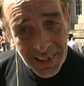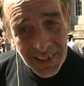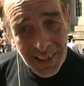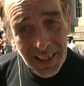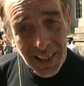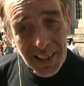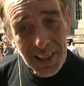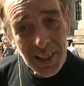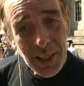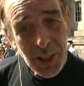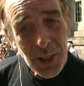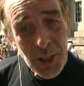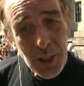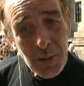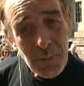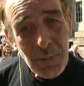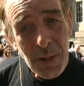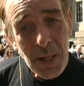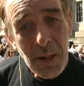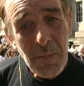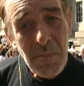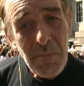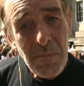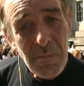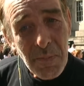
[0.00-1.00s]
And they should be
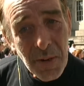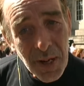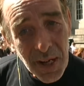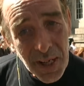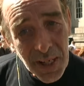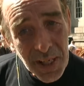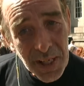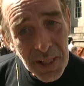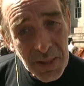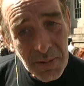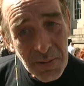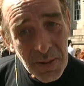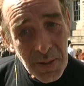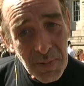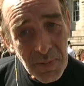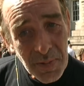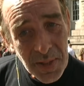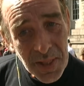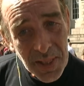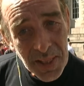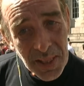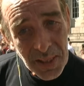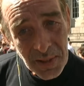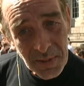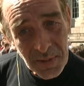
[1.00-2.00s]
embarrassed for
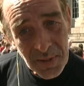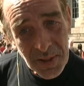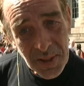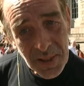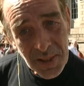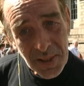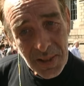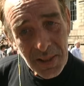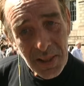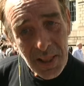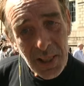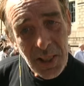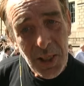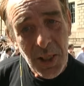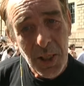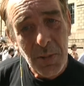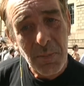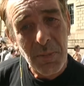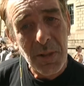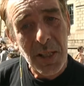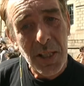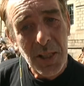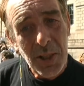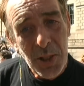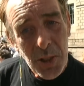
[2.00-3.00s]
themselves. They should
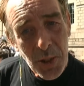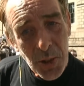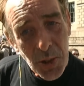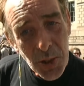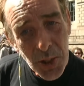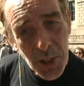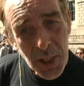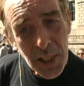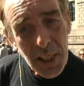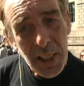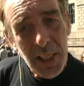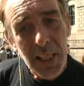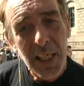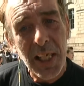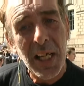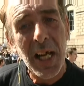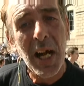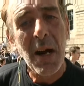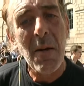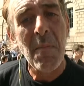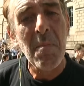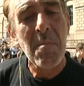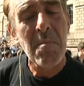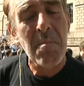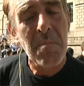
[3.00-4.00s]
be totally
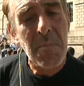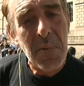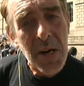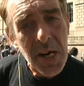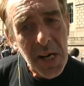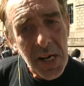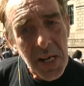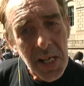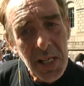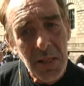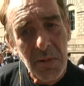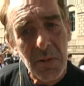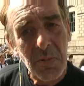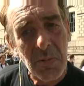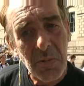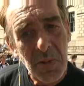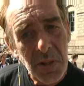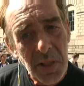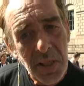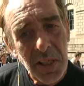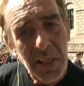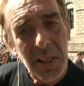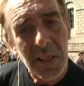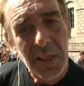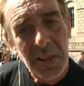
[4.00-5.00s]
embarrassed with
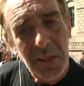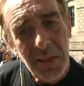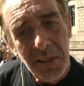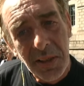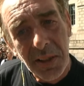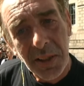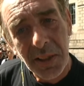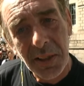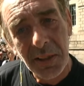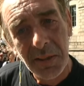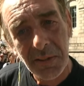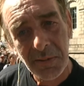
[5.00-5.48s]
what they're doing.